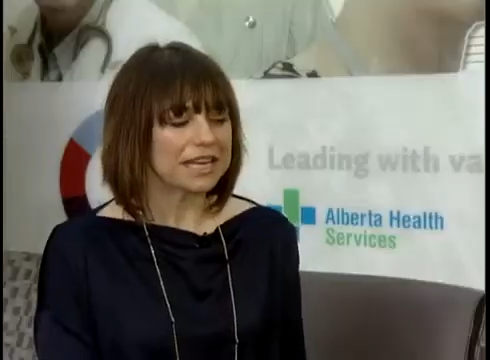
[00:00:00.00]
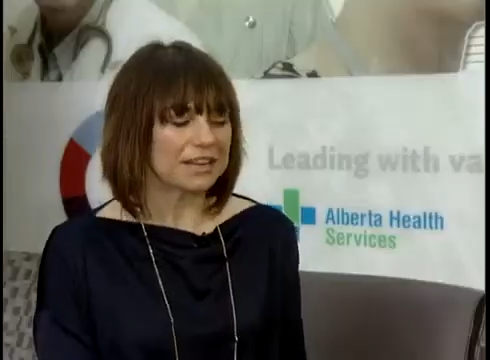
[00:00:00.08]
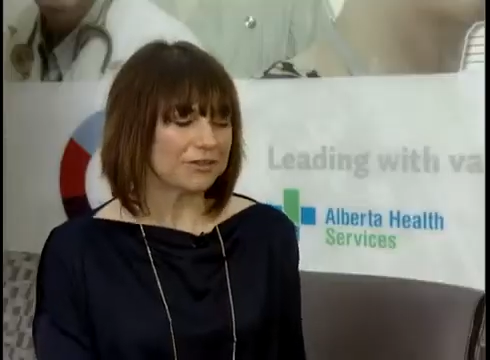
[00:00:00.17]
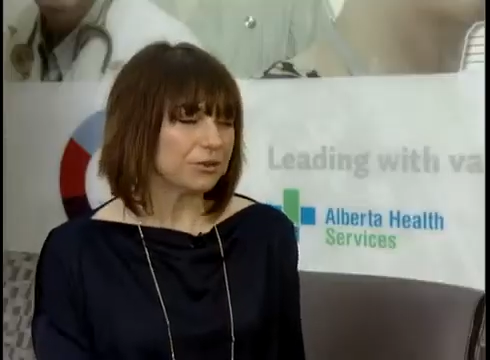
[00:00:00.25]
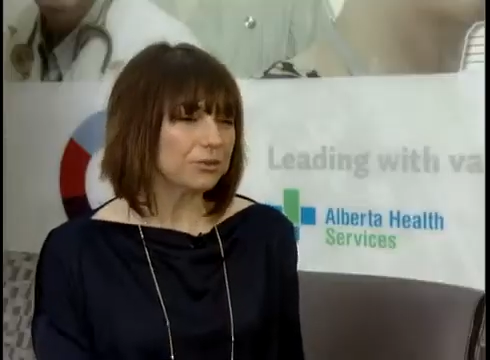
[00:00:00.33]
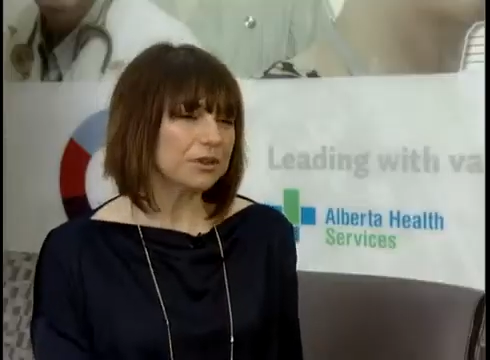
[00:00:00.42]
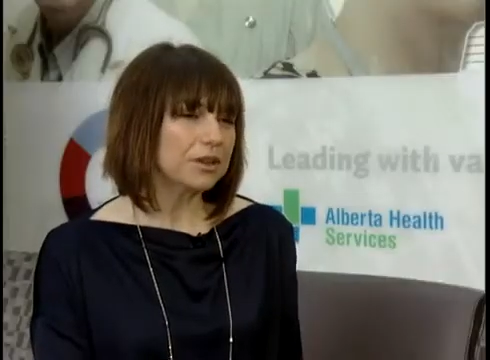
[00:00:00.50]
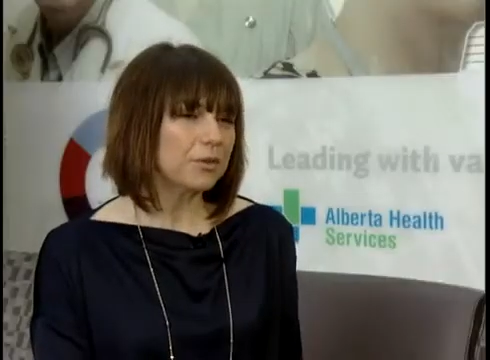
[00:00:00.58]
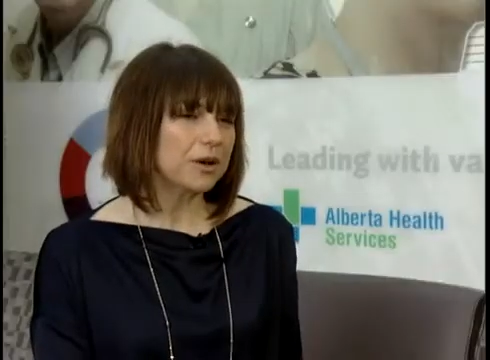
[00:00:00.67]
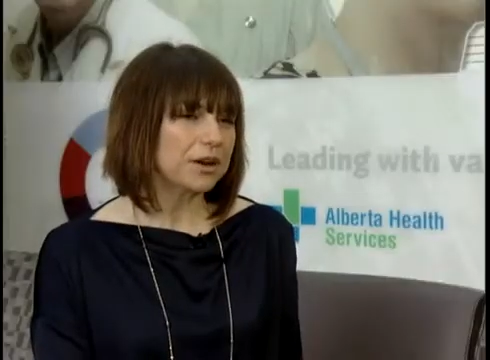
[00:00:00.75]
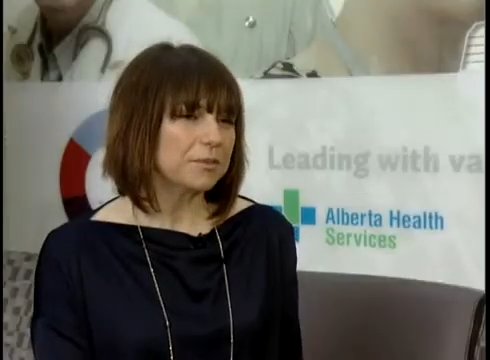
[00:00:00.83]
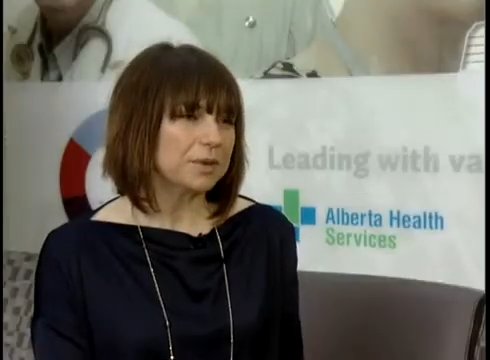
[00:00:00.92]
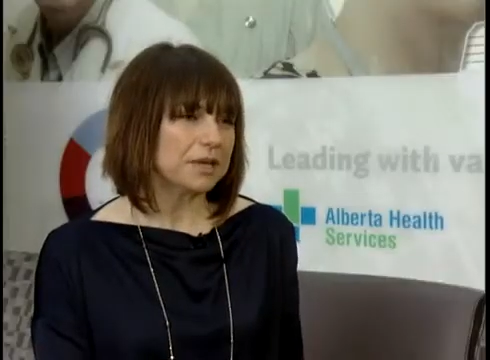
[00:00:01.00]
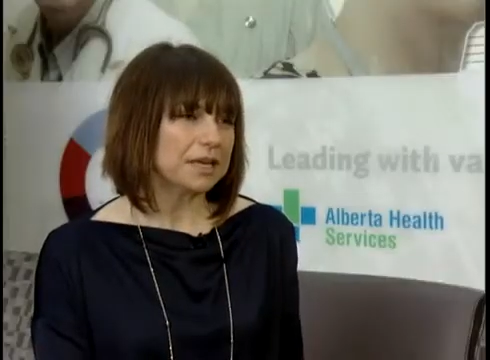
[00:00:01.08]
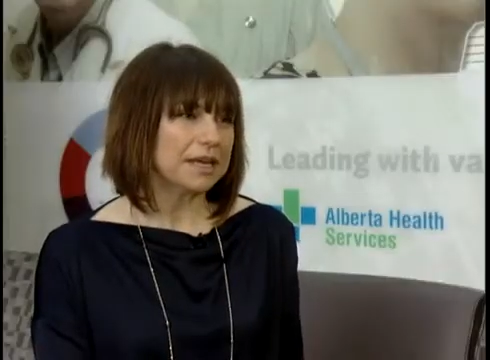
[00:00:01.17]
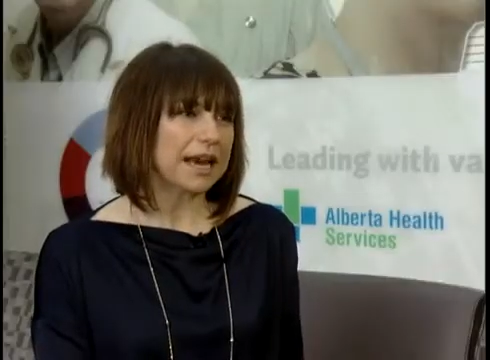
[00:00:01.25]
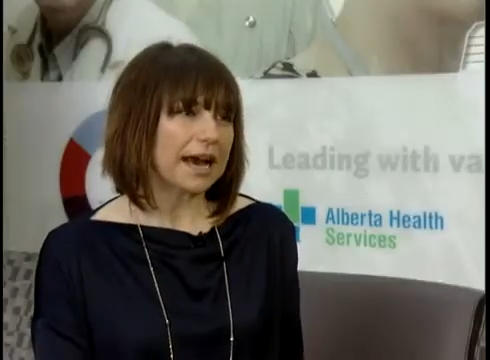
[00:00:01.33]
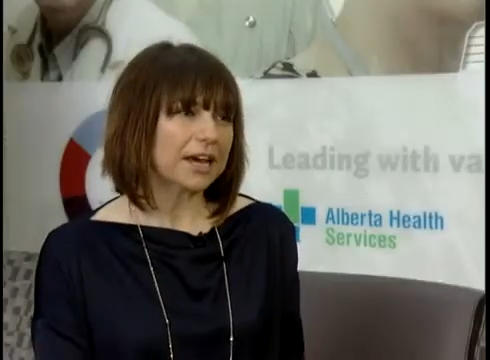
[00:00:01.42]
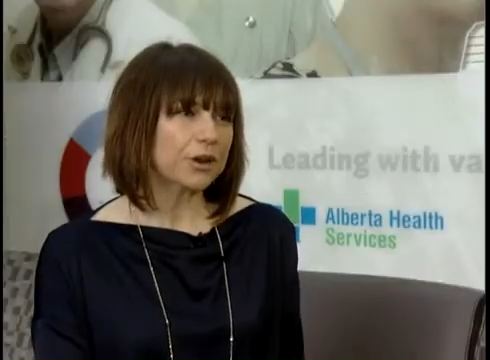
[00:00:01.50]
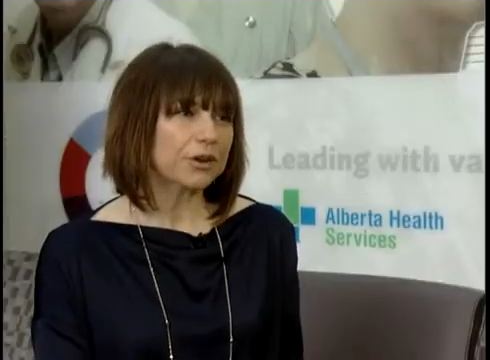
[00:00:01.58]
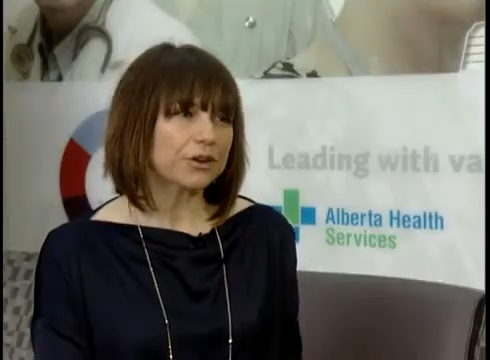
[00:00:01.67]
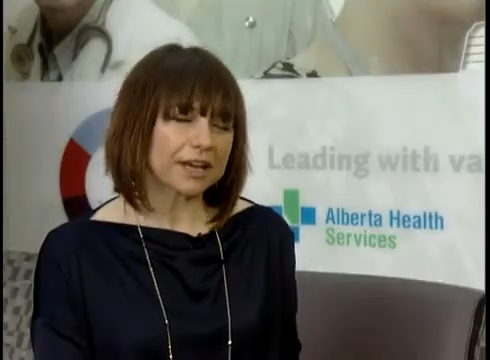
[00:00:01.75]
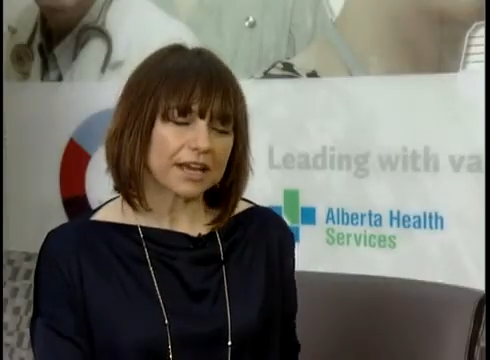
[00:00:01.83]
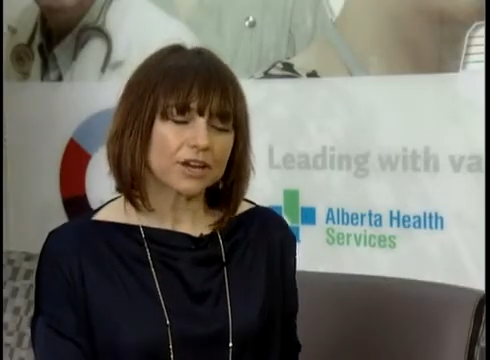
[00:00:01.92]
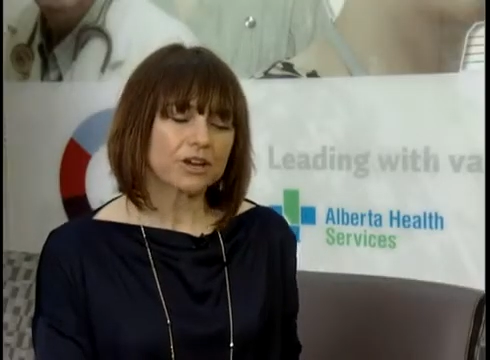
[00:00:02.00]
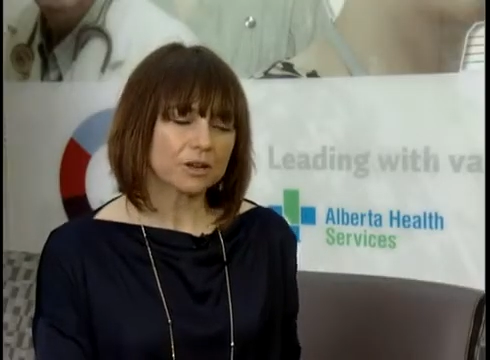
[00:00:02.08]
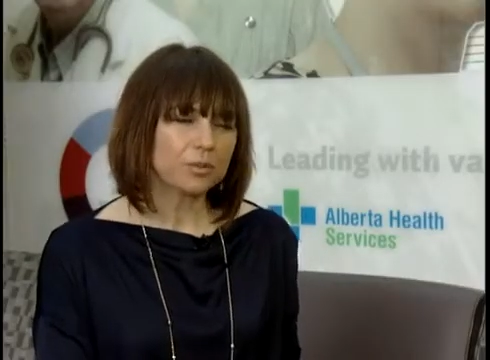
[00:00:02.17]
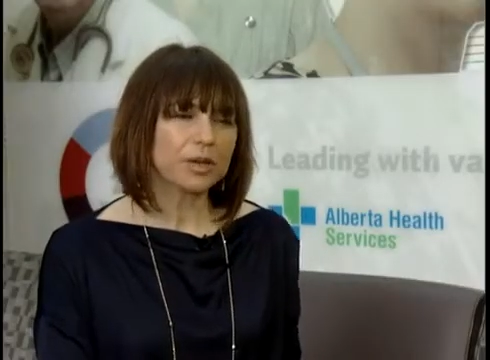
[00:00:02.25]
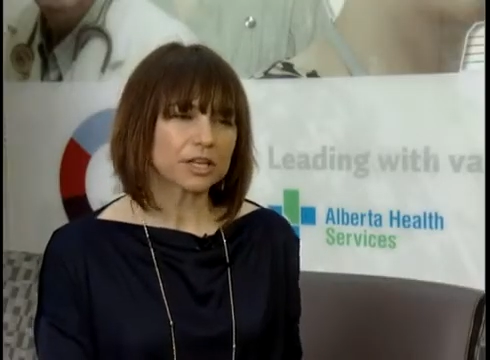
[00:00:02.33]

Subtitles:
if you really want to be accurate or get a good